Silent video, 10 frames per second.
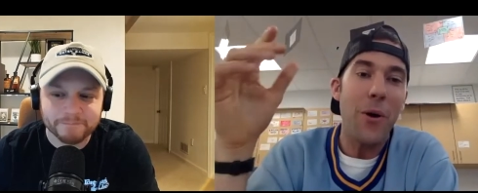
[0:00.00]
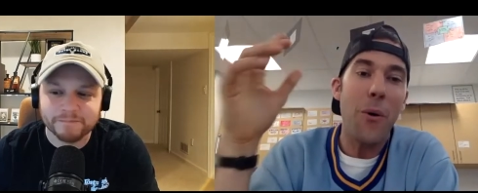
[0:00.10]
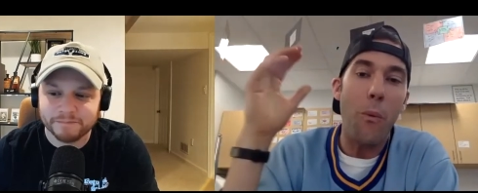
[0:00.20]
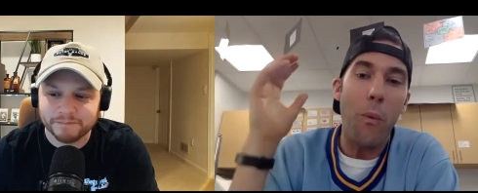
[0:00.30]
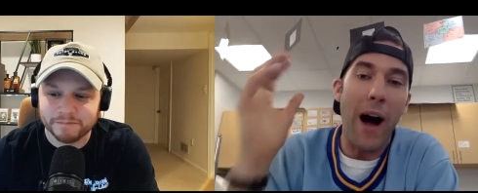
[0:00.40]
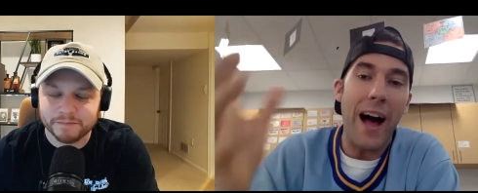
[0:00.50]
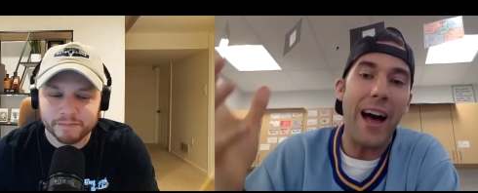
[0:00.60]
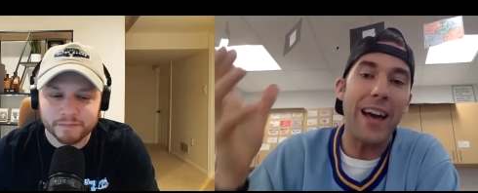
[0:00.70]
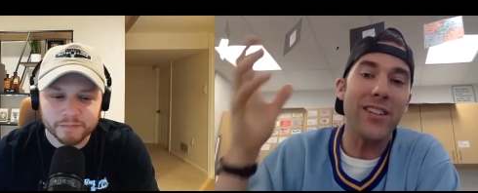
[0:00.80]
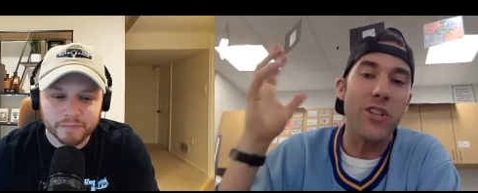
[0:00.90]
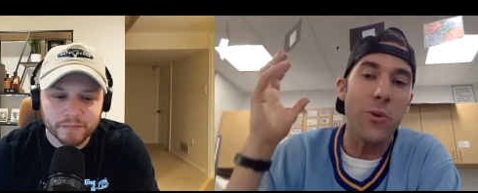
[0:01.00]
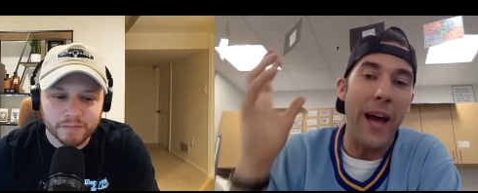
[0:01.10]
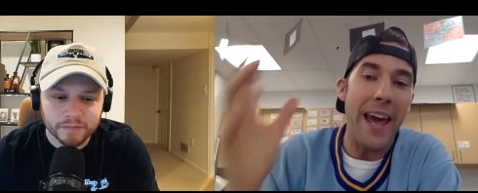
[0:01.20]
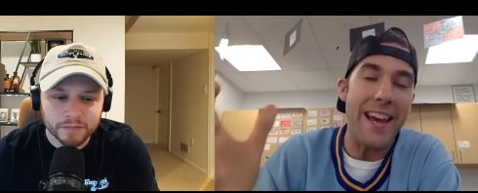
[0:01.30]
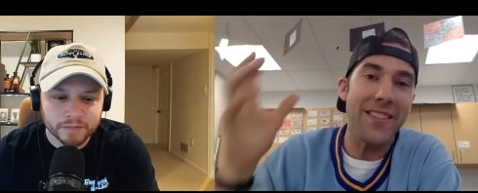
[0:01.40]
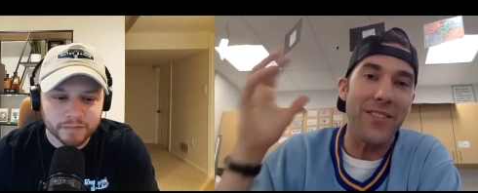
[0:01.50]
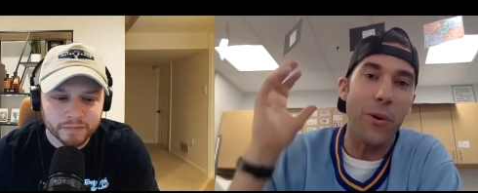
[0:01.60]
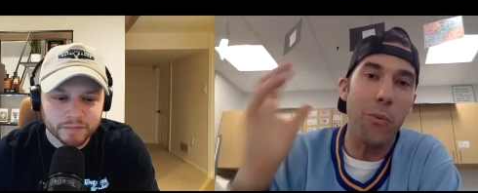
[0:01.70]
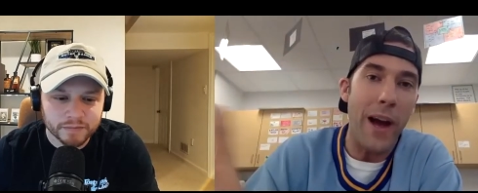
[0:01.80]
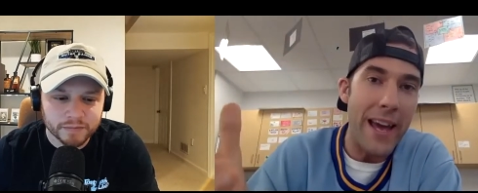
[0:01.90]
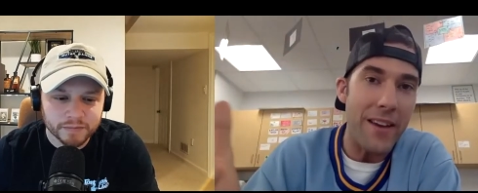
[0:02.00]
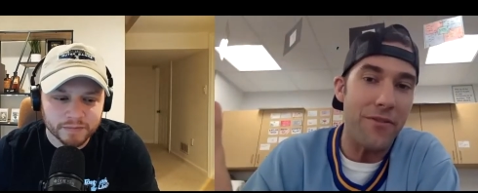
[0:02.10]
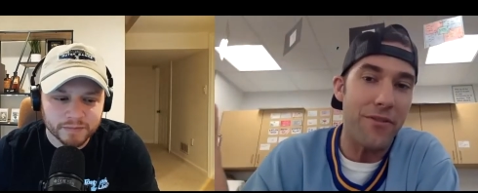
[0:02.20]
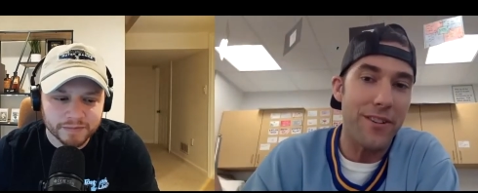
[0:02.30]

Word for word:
Speaker 1: Why do you hate the wave?